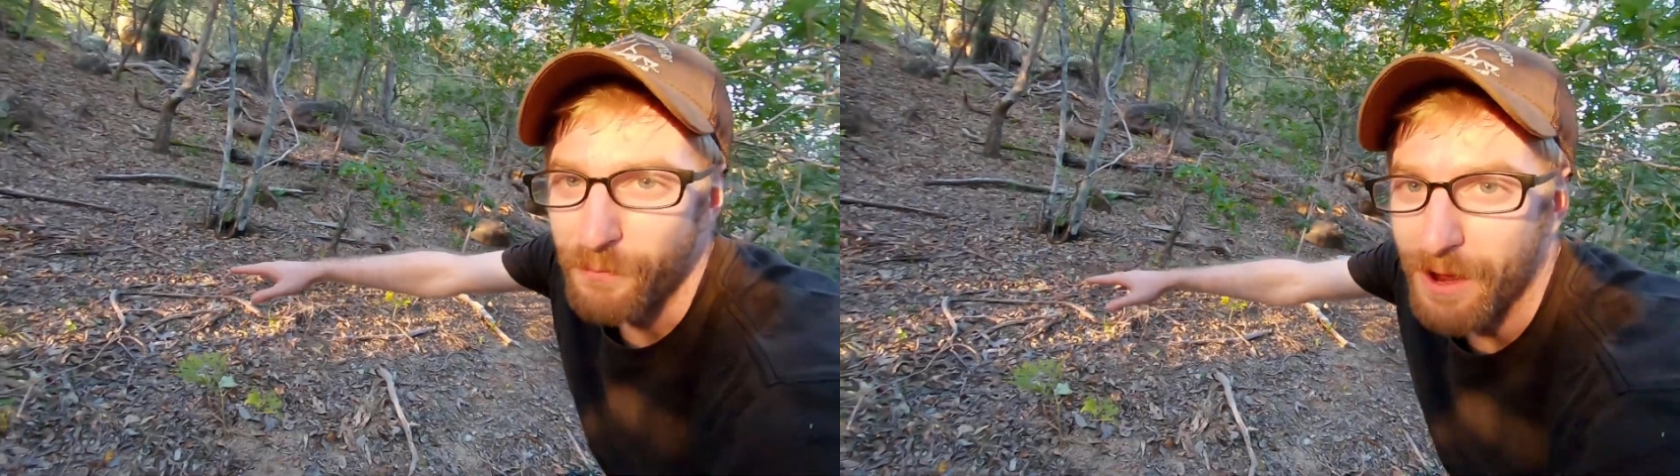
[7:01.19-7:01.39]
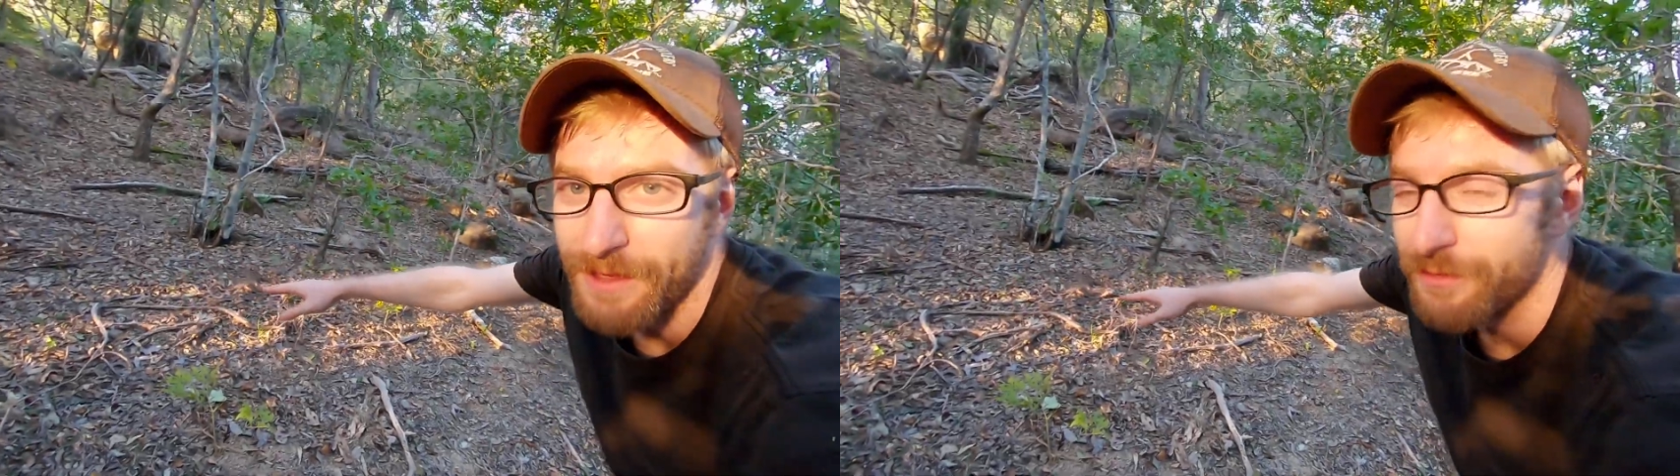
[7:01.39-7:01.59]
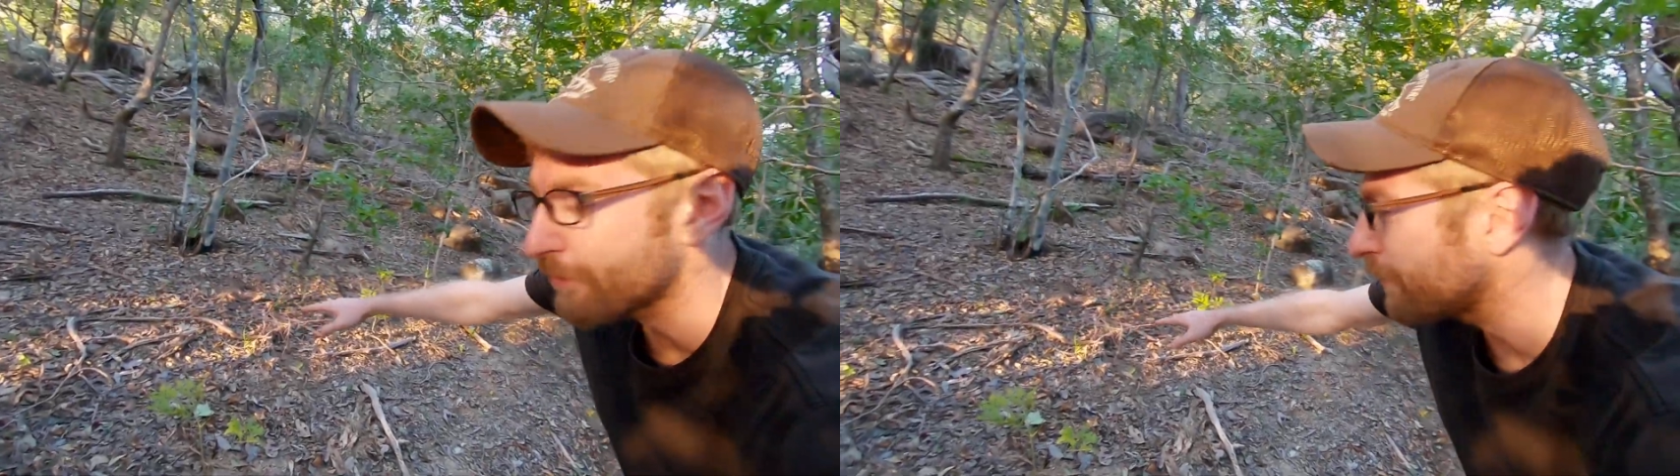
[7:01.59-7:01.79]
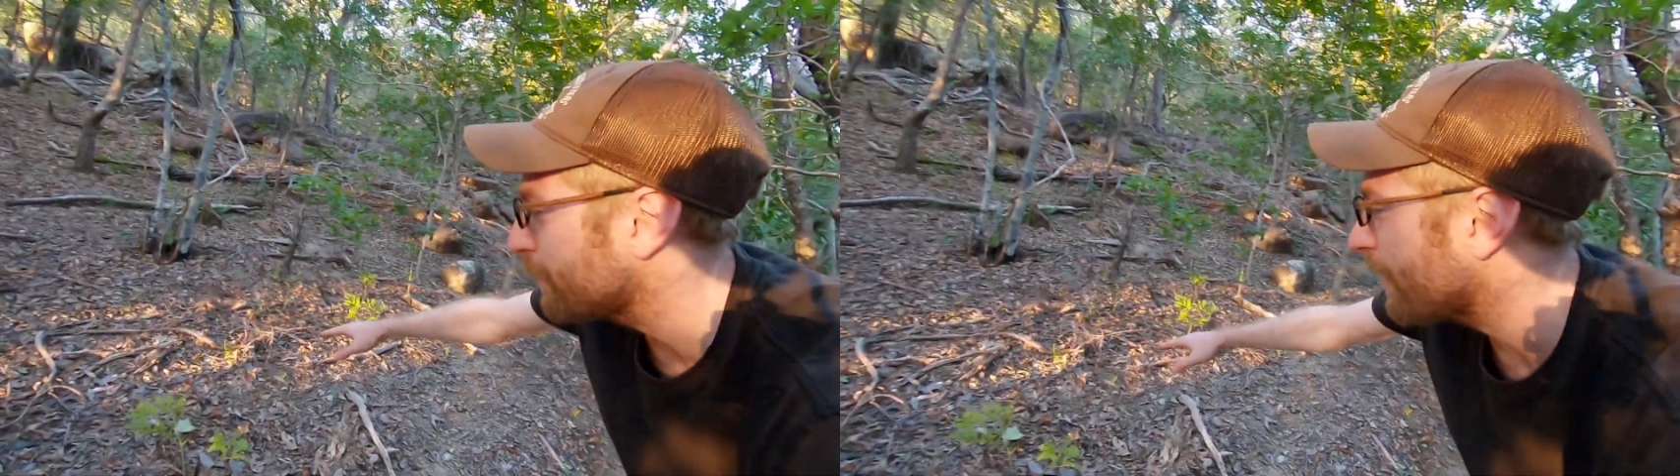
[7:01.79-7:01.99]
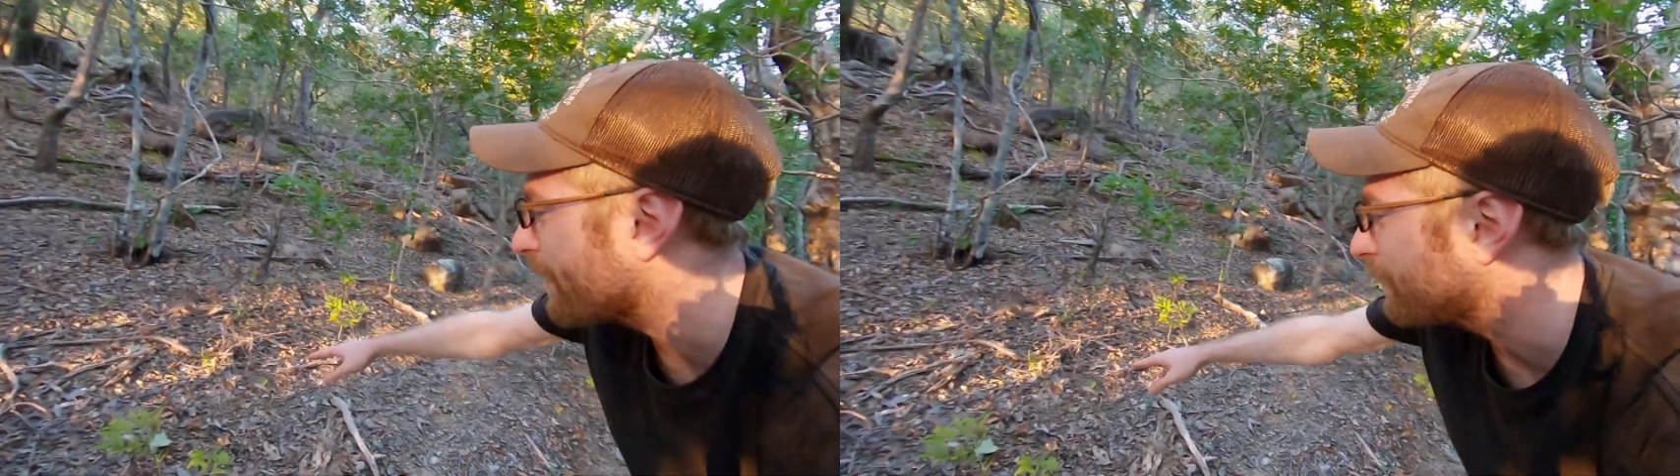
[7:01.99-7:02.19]
right
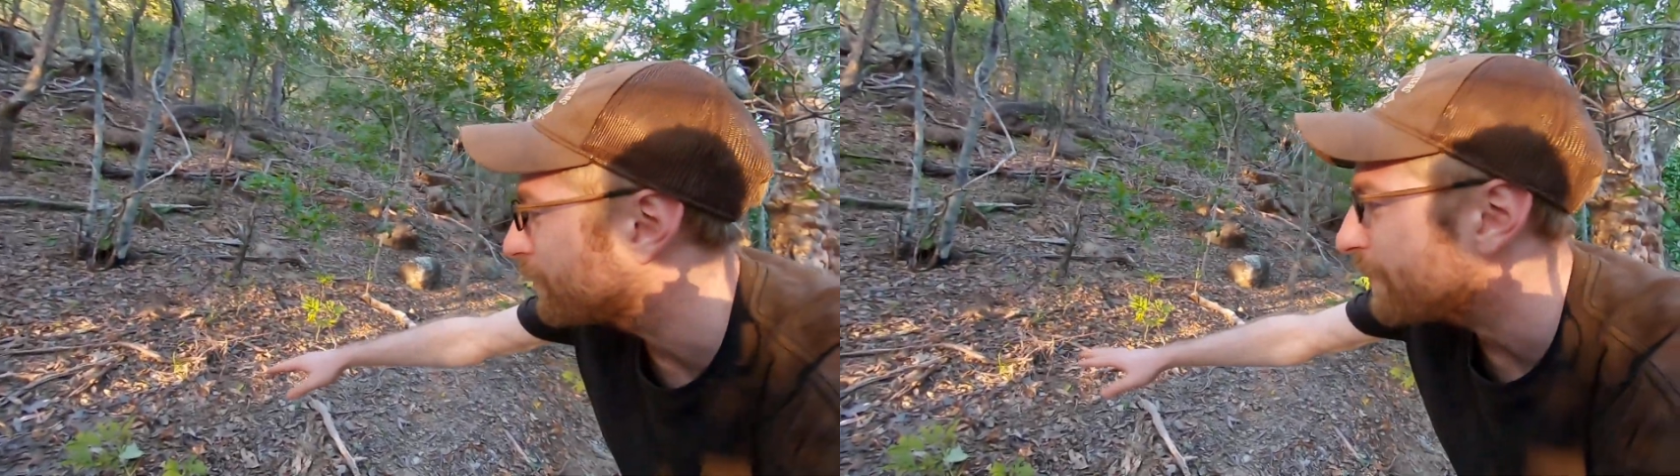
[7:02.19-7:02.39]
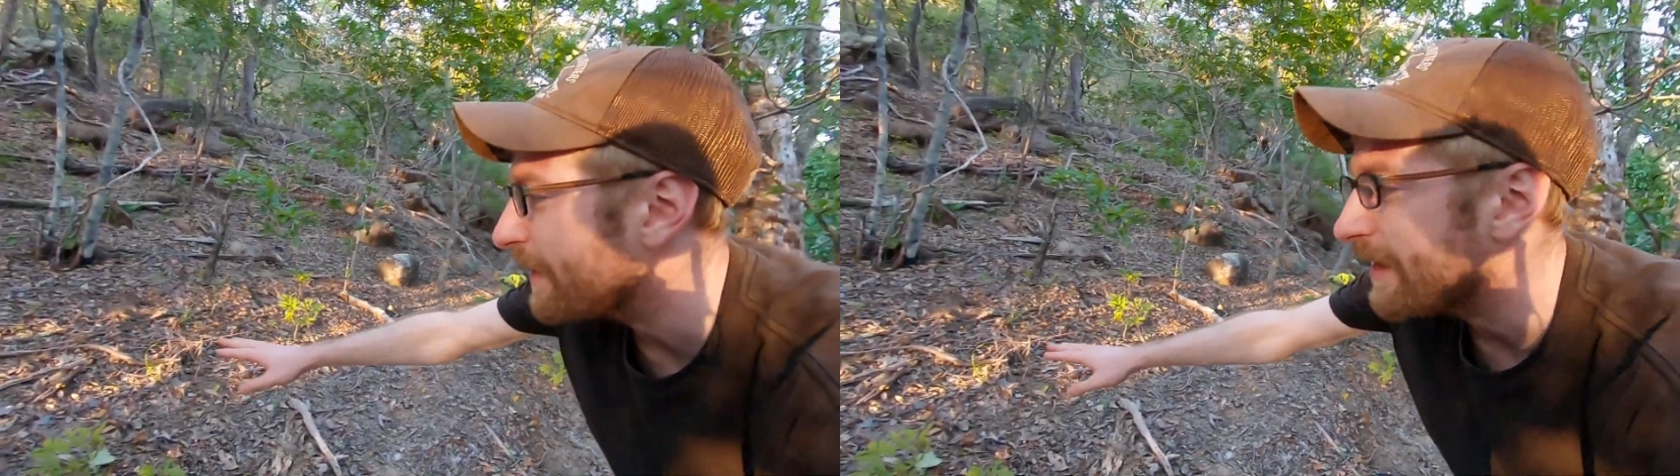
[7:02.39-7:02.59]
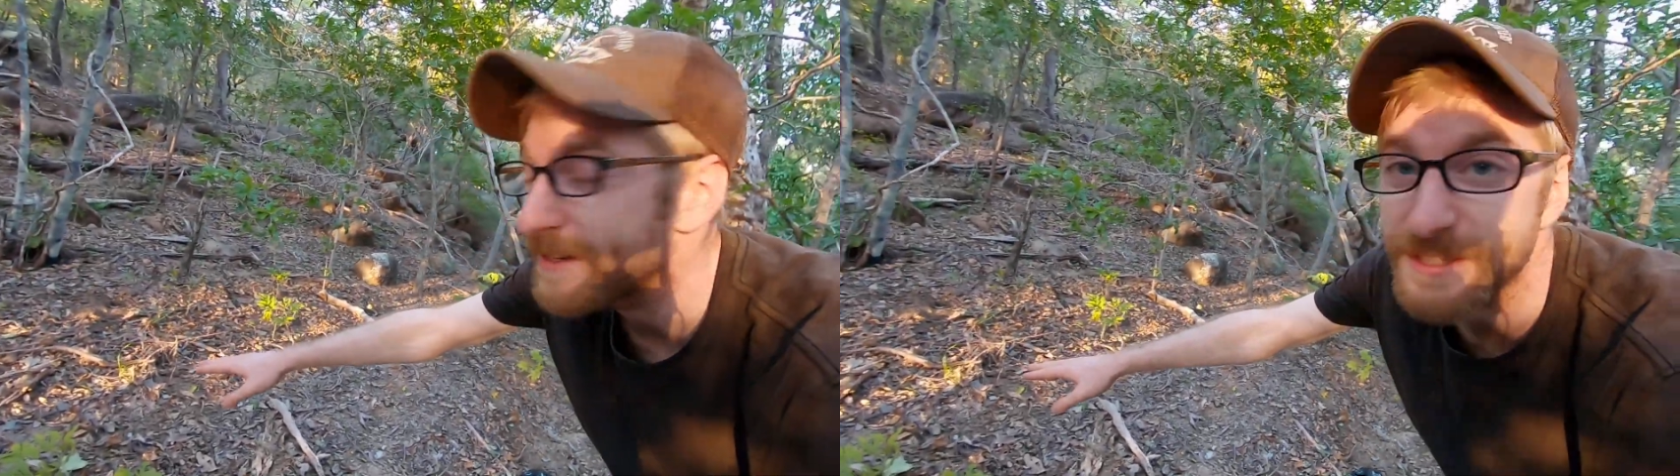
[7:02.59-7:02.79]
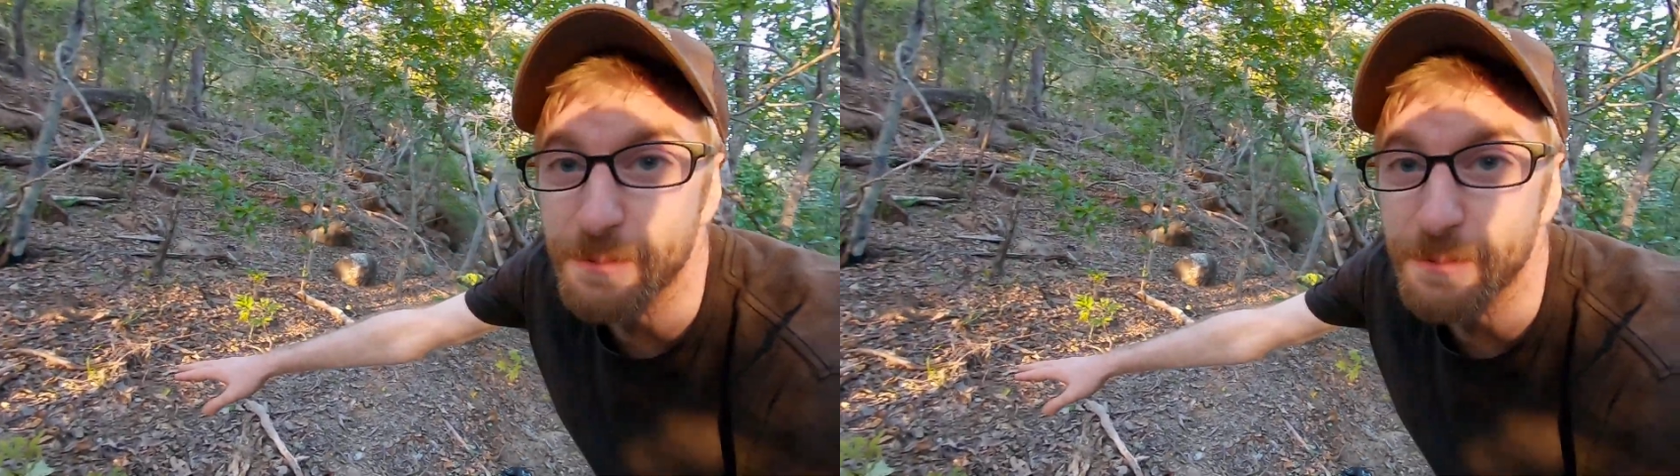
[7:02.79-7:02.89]
through and illuminating